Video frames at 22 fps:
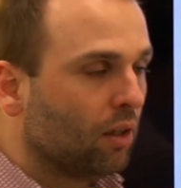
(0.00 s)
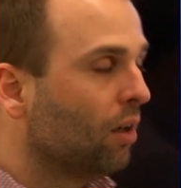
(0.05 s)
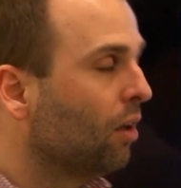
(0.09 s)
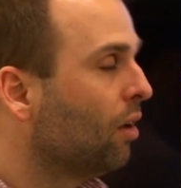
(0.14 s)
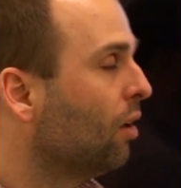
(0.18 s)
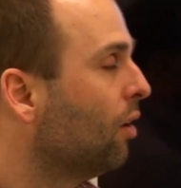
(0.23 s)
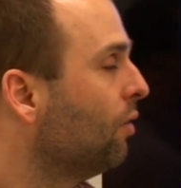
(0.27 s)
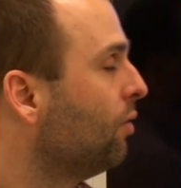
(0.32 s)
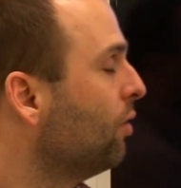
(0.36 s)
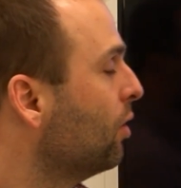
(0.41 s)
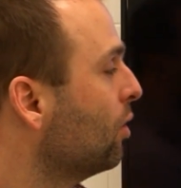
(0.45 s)

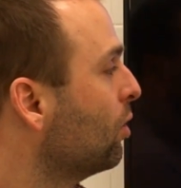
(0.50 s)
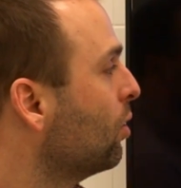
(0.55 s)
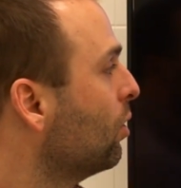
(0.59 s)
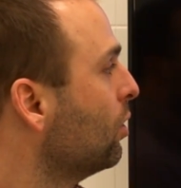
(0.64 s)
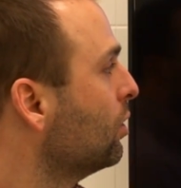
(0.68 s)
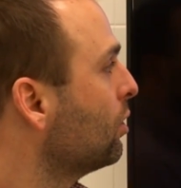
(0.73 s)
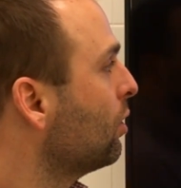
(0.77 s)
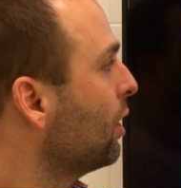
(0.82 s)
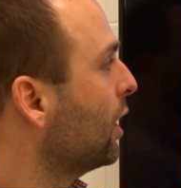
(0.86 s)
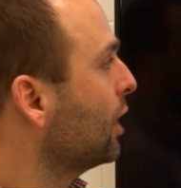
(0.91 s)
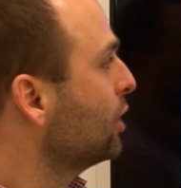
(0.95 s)
of
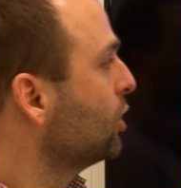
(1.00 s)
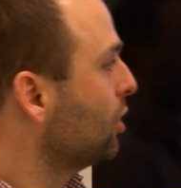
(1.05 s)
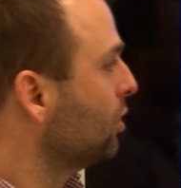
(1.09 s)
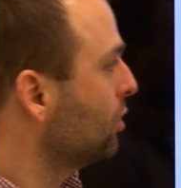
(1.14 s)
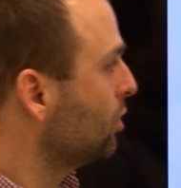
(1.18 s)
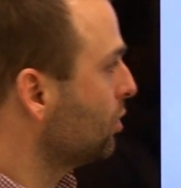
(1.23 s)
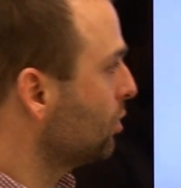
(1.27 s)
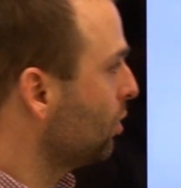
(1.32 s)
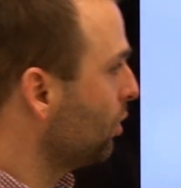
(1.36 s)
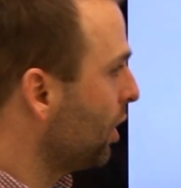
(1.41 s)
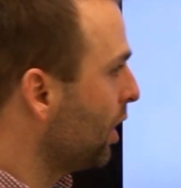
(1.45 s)
contraction,
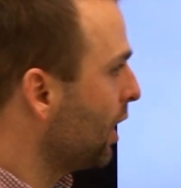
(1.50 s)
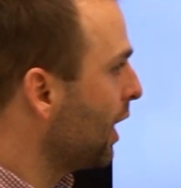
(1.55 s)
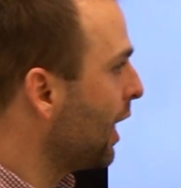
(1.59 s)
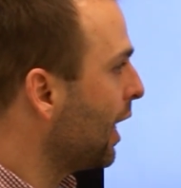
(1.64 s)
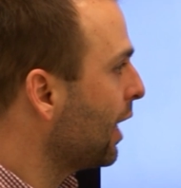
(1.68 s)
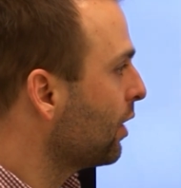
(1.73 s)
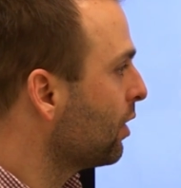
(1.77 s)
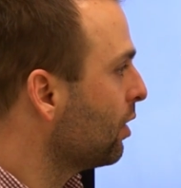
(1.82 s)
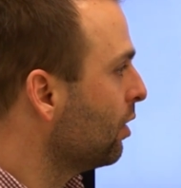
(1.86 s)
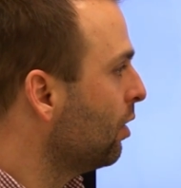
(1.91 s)
so the length